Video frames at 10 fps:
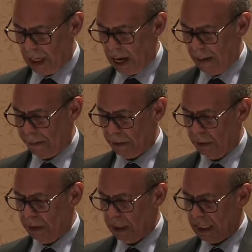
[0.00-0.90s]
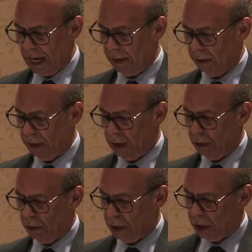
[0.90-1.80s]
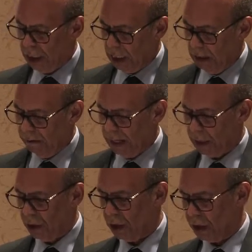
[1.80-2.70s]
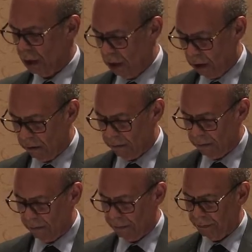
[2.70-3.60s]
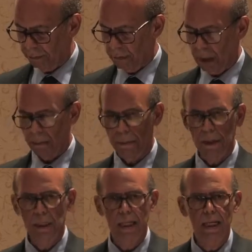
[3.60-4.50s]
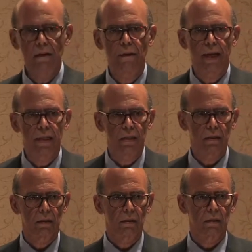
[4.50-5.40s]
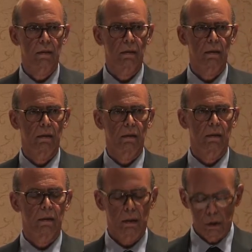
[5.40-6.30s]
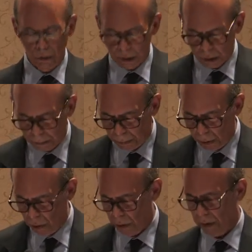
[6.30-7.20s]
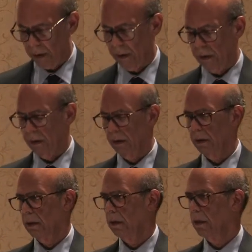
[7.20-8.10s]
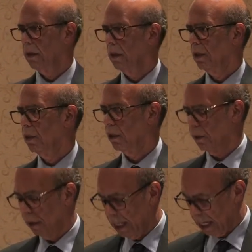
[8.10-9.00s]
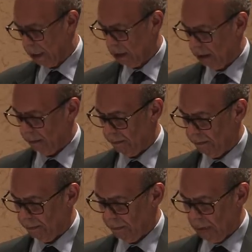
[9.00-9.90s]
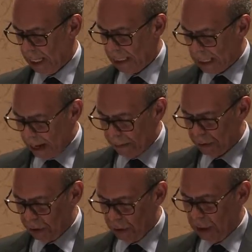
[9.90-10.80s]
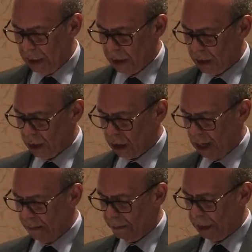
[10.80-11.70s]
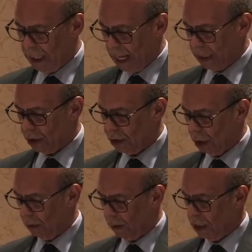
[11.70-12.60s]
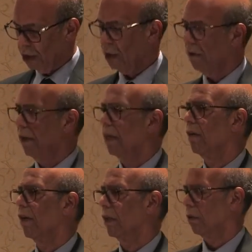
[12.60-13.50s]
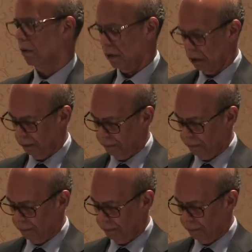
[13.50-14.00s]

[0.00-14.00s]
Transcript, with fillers: Opportunities not only to achieve and to serve, but to innovate, to explore, to create and opportunities to shape the next generation of innovators